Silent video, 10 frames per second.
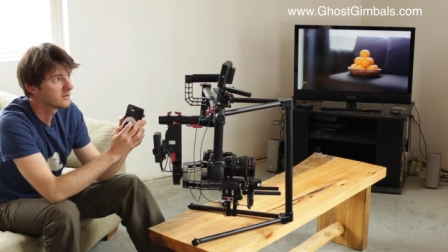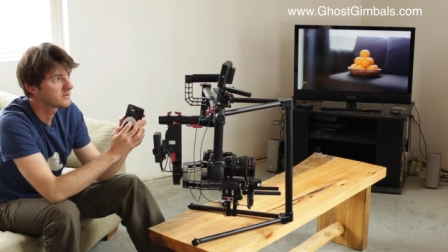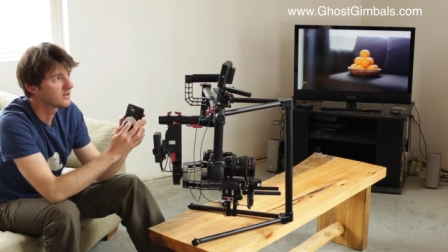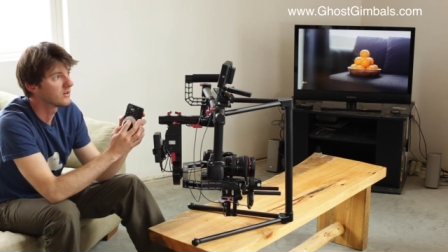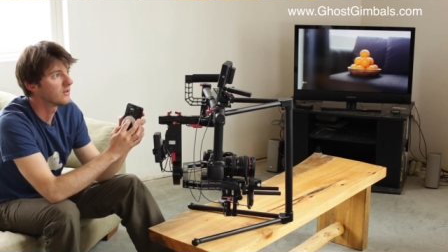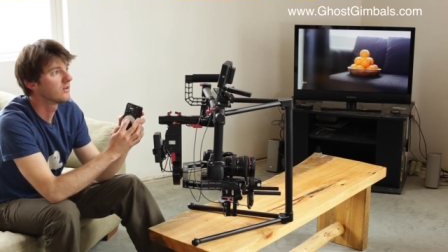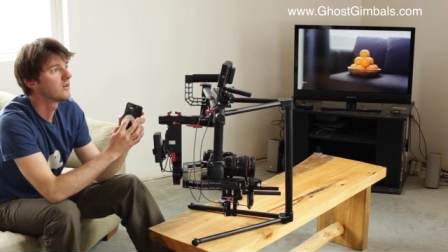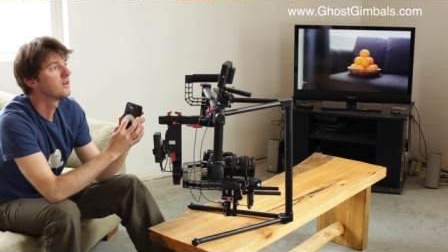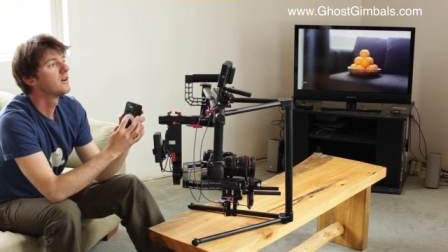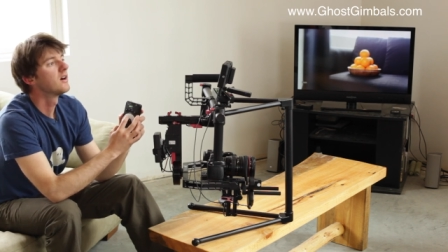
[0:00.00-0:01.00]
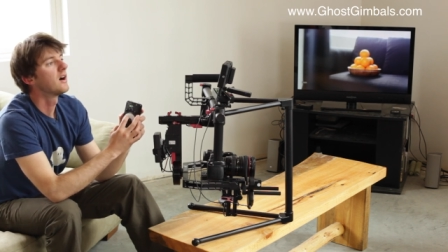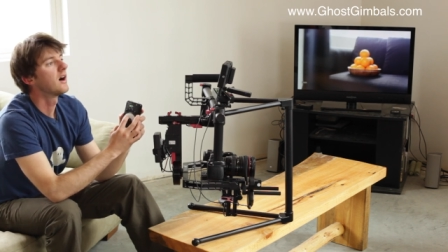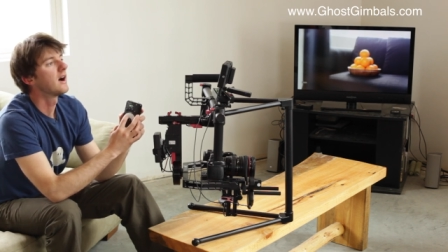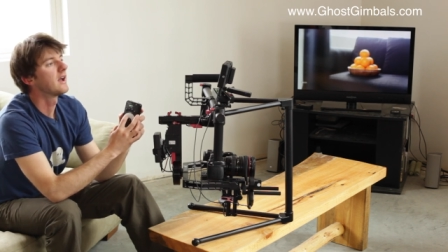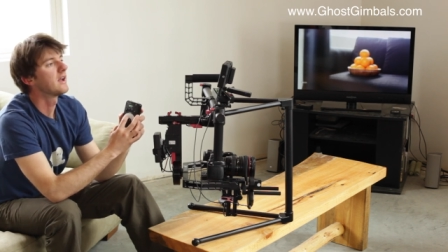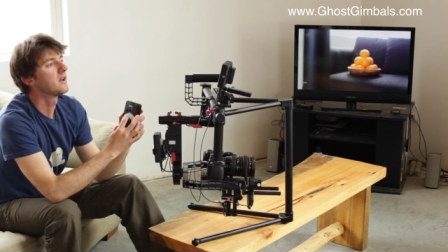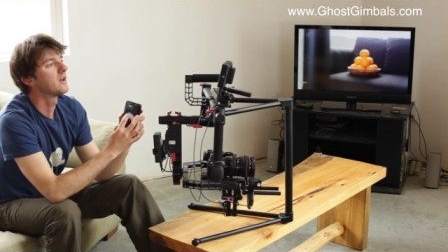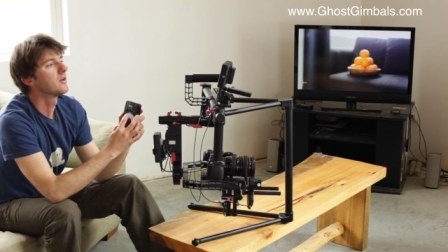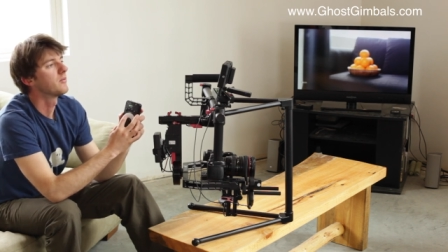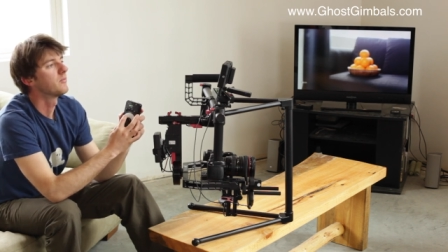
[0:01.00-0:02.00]
So I
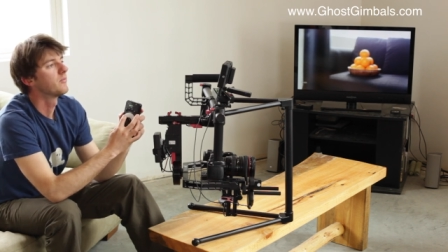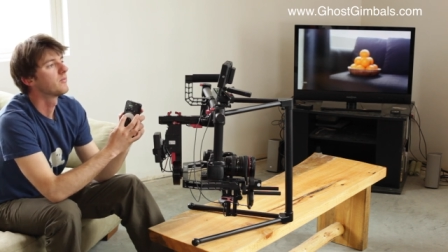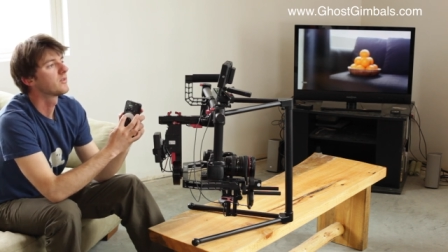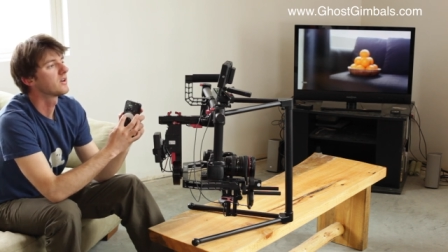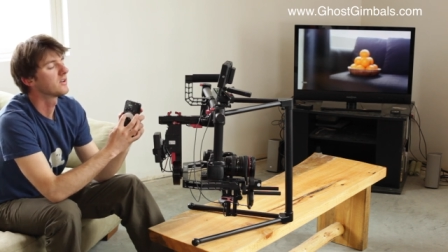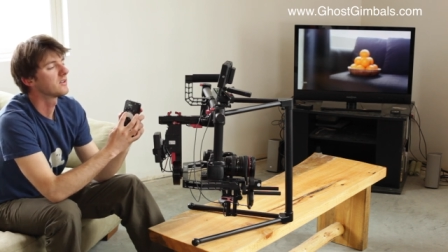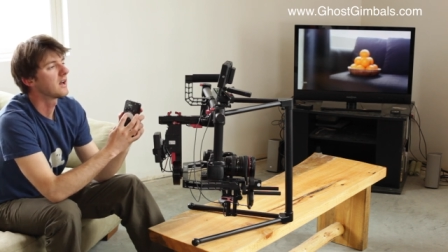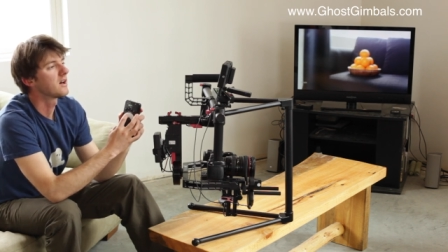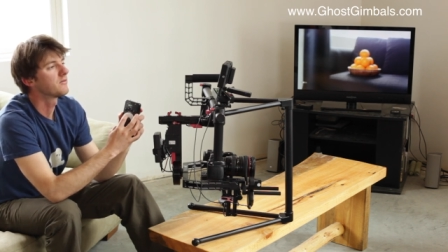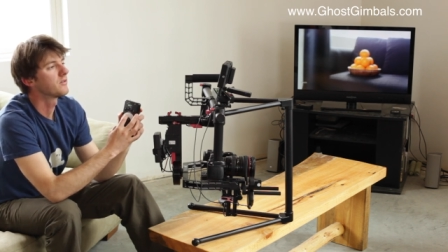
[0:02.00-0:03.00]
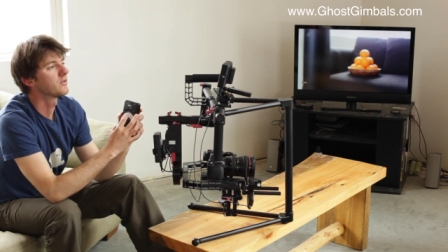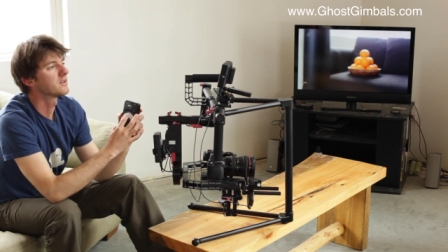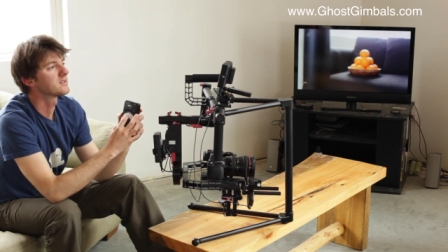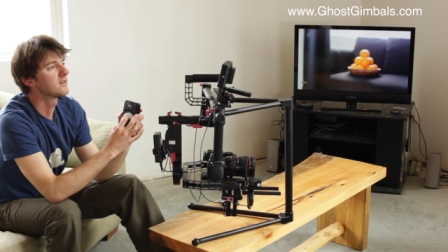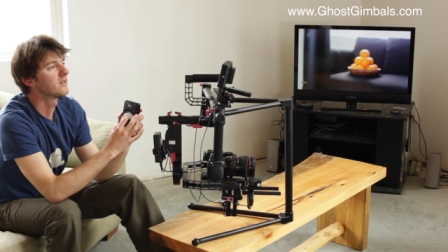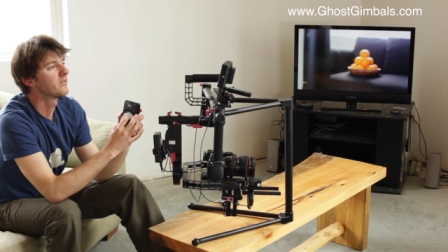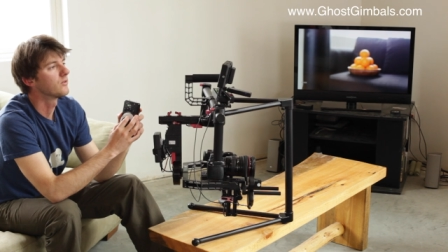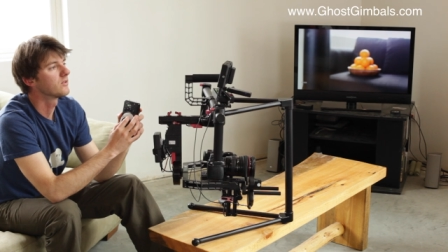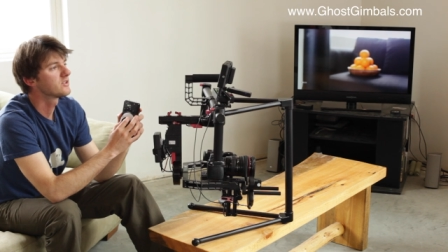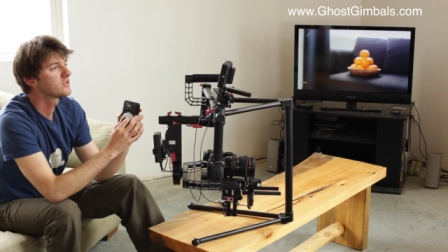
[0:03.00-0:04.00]
am currently out of focus on the
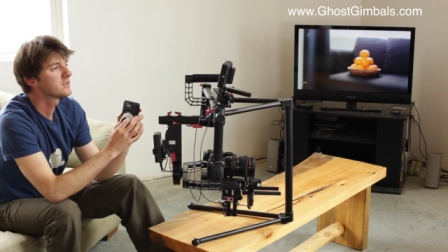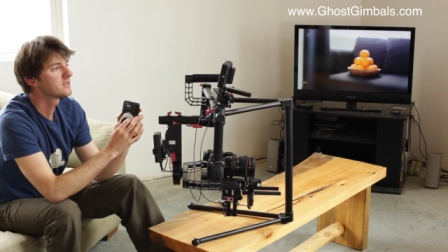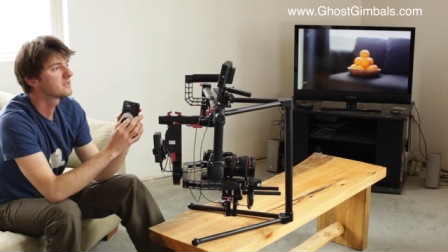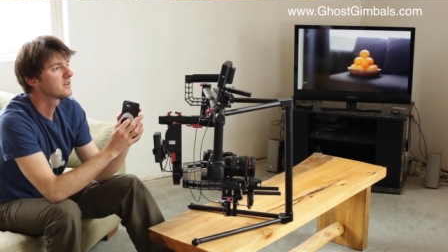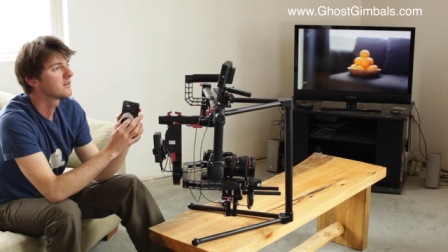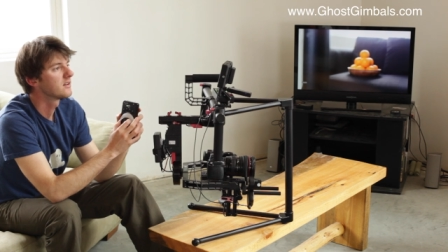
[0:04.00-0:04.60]
oranges